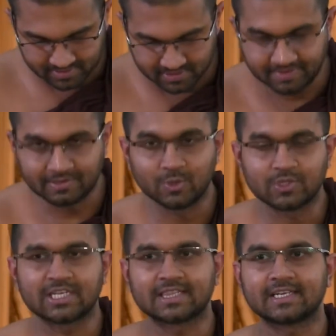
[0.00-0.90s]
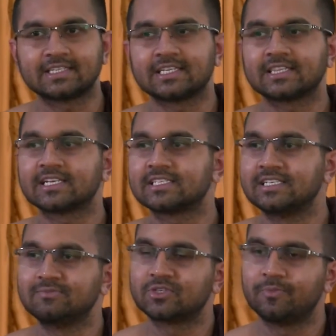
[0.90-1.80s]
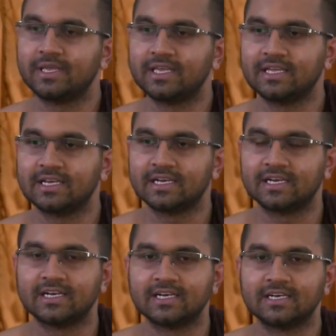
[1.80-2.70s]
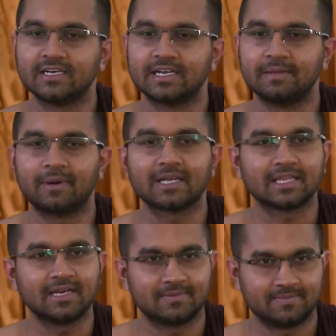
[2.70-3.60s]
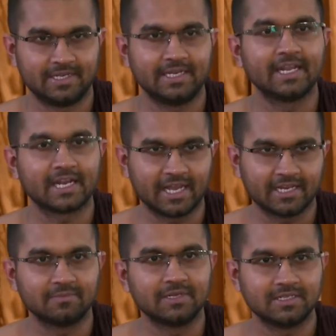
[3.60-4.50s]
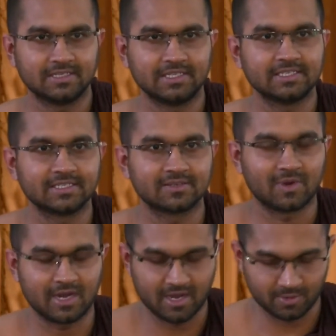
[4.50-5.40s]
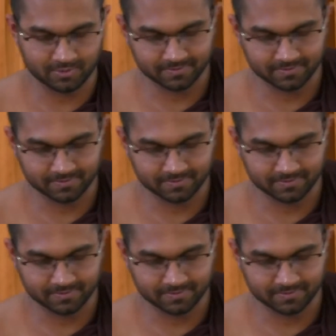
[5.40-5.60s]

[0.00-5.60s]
Even though Tatra seems to be Nipata, indeclinable, this is a one noun.